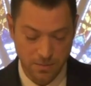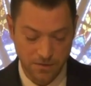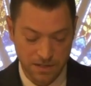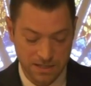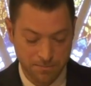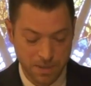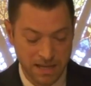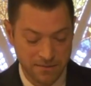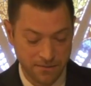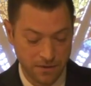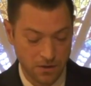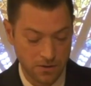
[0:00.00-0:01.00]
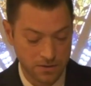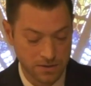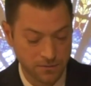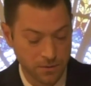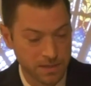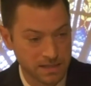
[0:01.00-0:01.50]
of its pitfalls
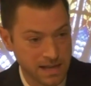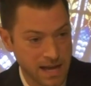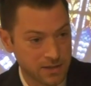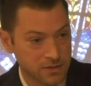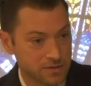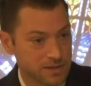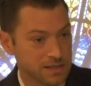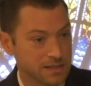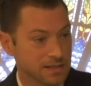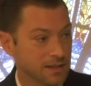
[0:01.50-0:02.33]
from the Sadducees